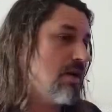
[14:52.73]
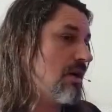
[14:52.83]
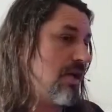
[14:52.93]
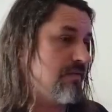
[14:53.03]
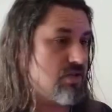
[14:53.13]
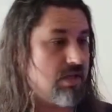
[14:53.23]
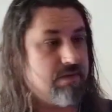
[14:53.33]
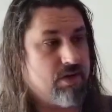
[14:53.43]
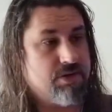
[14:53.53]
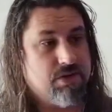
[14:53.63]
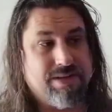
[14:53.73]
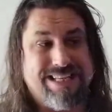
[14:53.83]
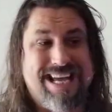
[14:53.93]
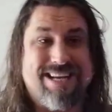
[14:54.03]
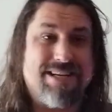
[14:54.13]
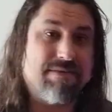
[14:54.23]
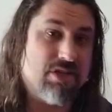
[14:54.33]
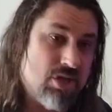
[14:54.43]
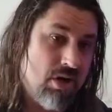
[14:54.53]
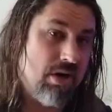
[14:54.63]
or even just leave it on during the day and
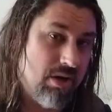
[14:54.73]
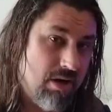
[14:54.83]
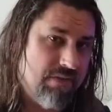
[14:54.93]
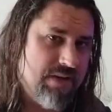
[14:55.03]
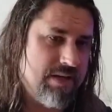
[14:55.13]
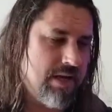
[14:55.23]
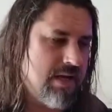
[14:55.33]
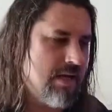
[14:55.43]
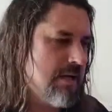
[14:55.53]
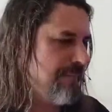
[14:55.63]
even turn it off at night,